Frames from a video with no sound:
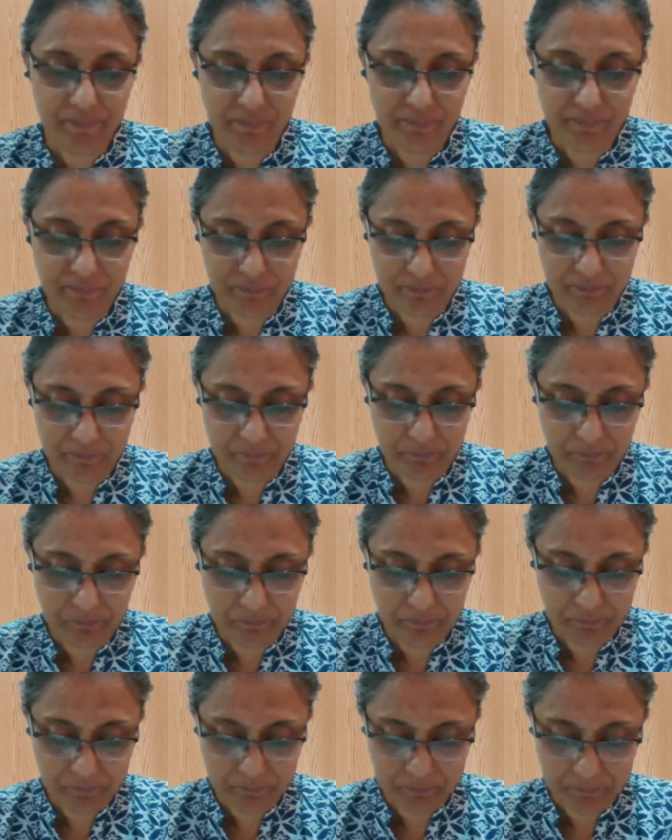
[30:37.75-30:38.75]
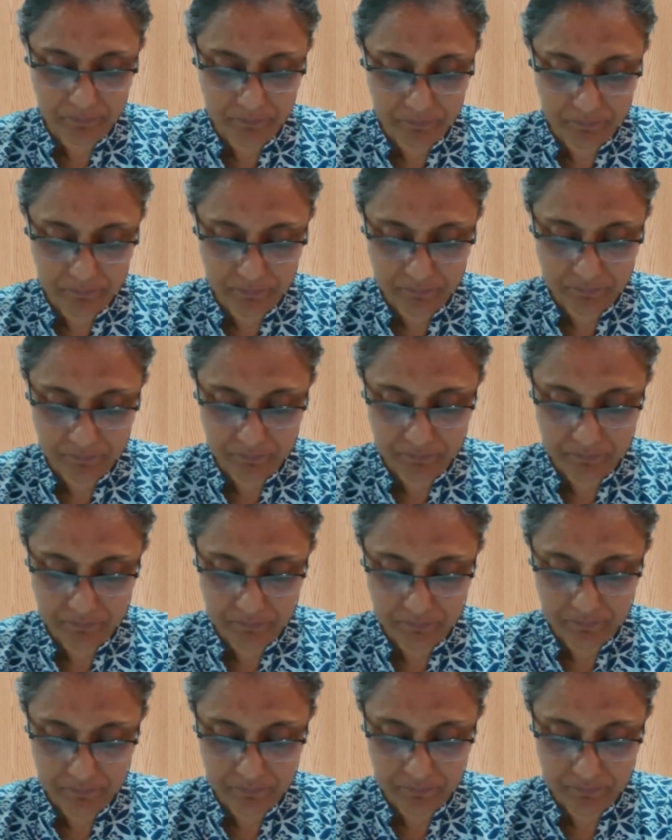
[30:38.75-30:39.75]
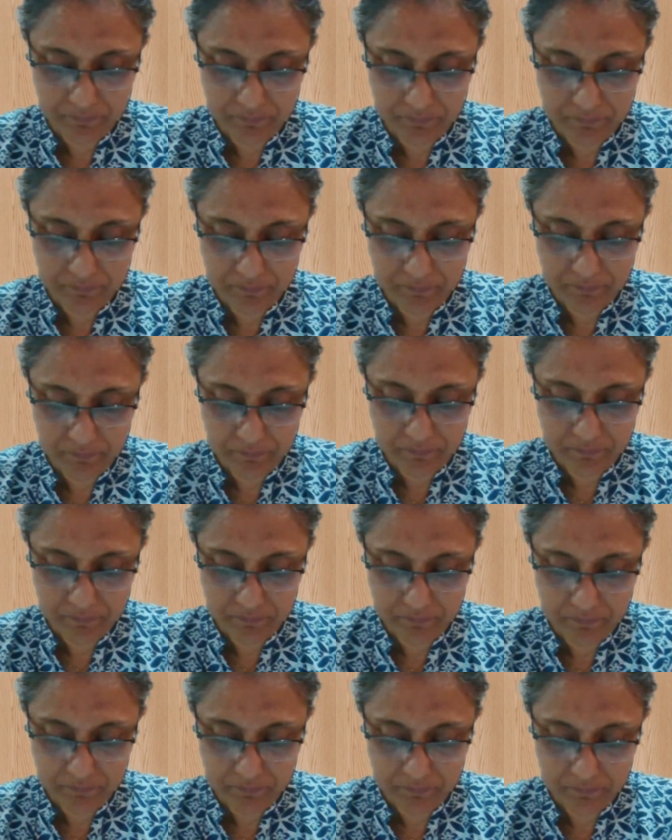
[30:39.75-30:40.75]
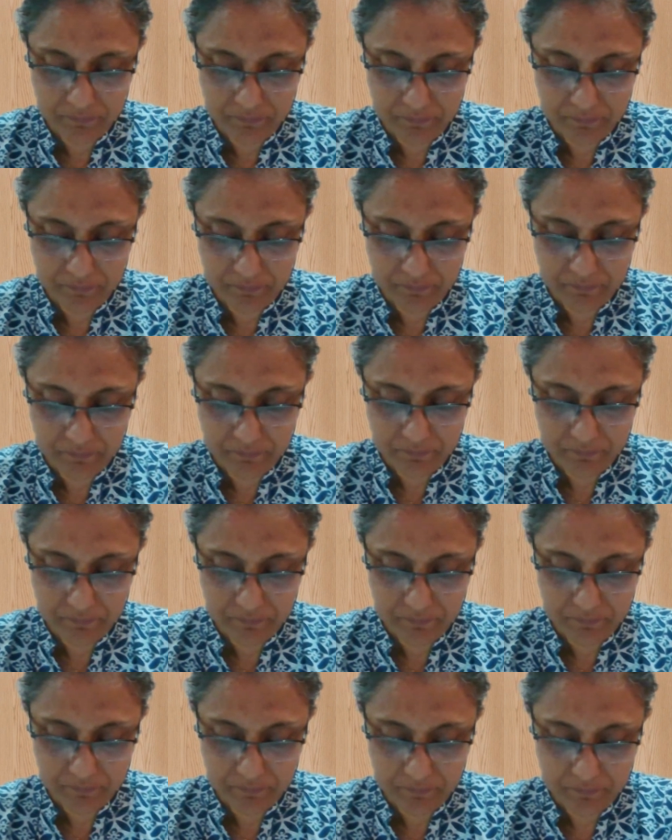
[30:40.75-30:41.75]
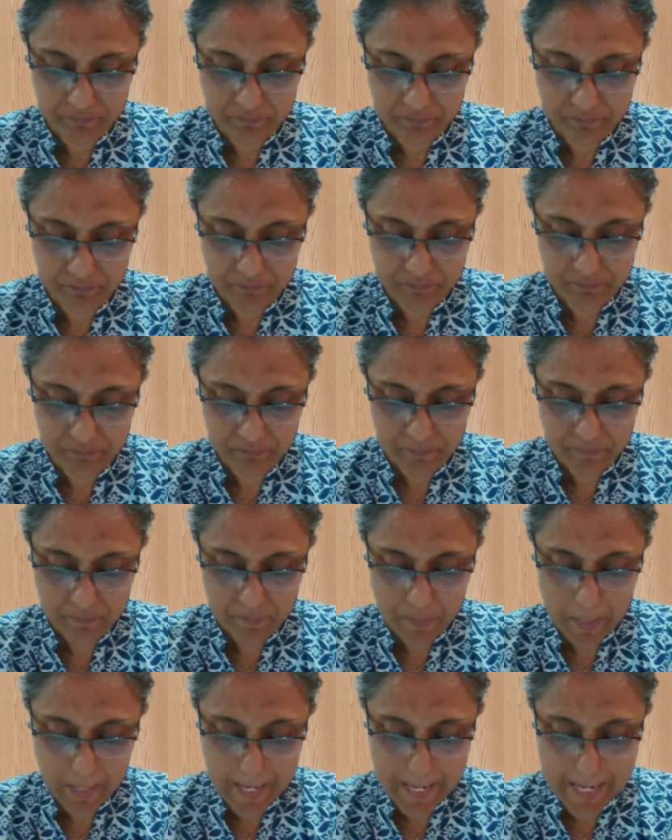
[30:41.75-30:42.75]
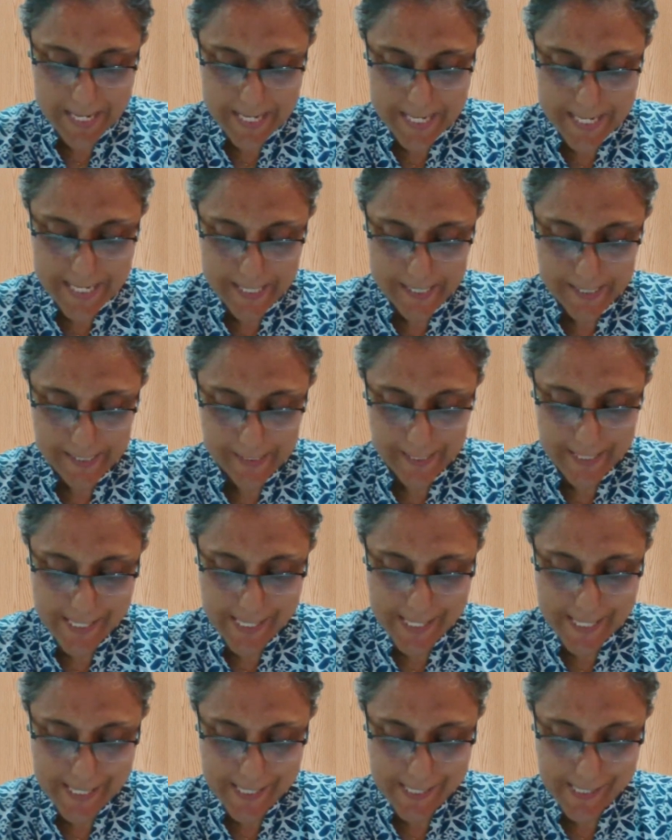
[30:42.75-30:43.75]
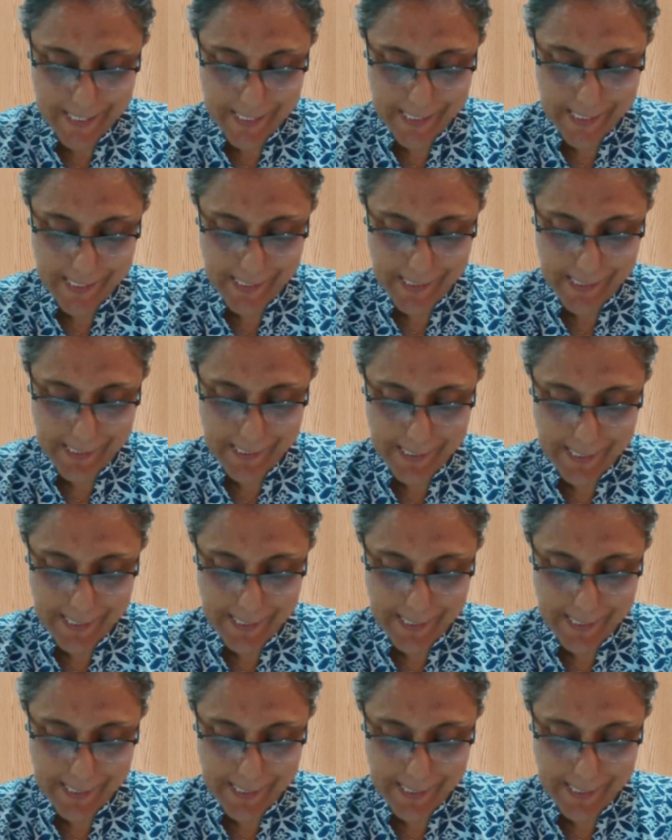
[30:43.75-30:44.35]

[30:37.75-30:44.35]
Nothing is said.